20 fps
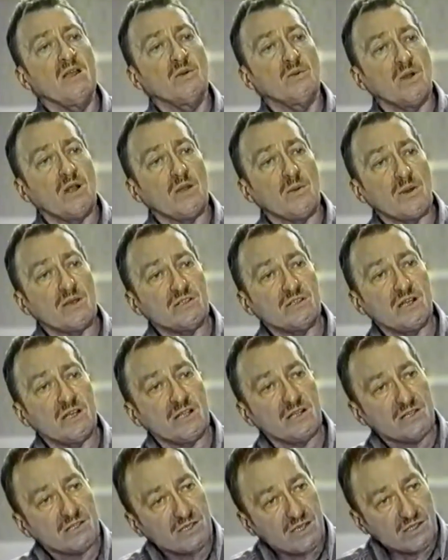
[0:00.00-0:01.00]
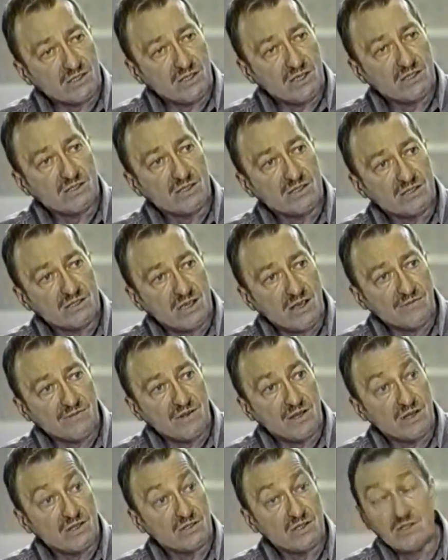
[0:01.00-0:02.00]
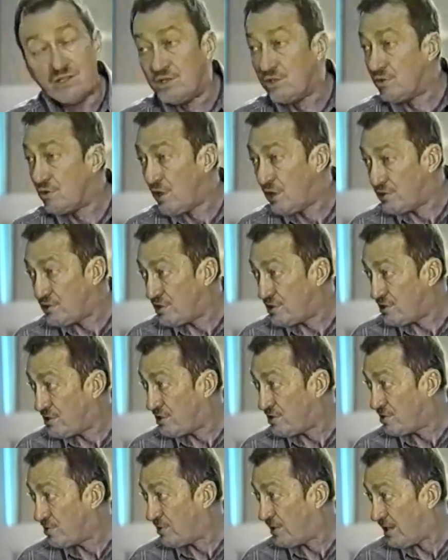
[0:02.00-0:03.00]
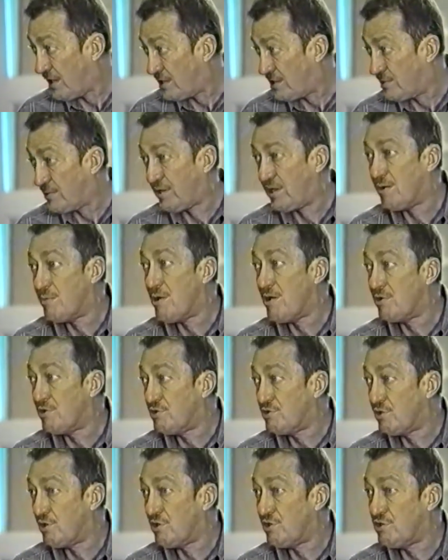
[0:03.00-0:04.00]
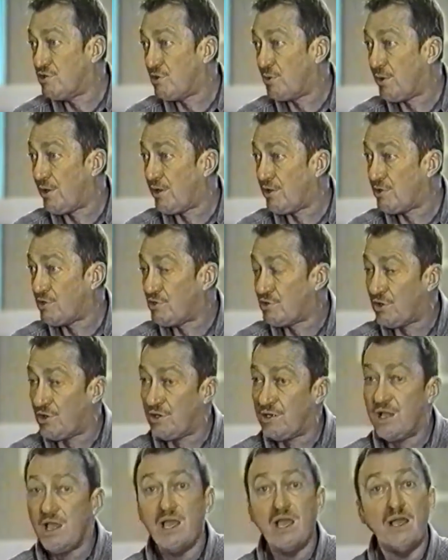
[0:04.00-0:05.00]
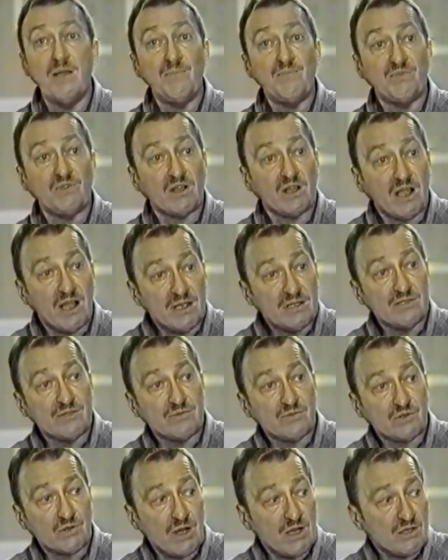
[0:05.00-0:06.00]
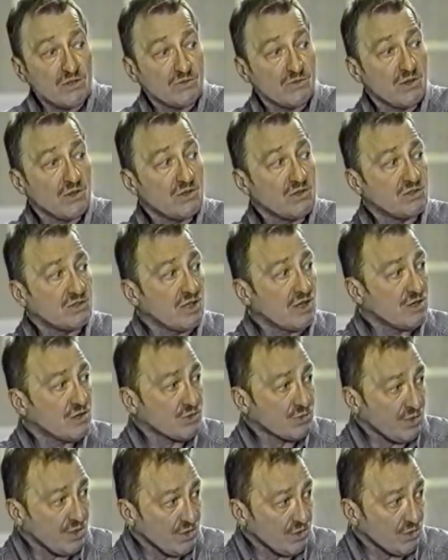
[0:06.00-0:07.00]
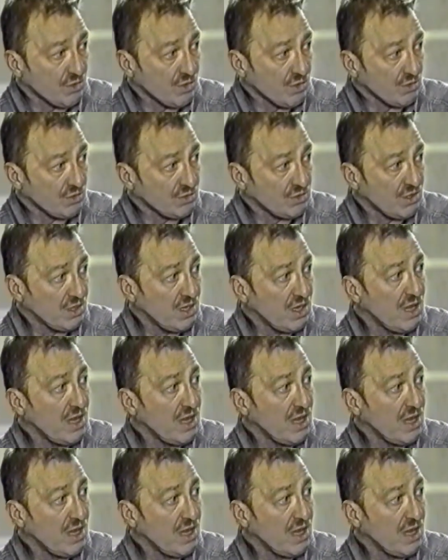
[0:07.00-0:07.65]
Really wasn't into the 60s and 70s until narcissism began to become understood, so we understood the kinds of transference that a 3-year-old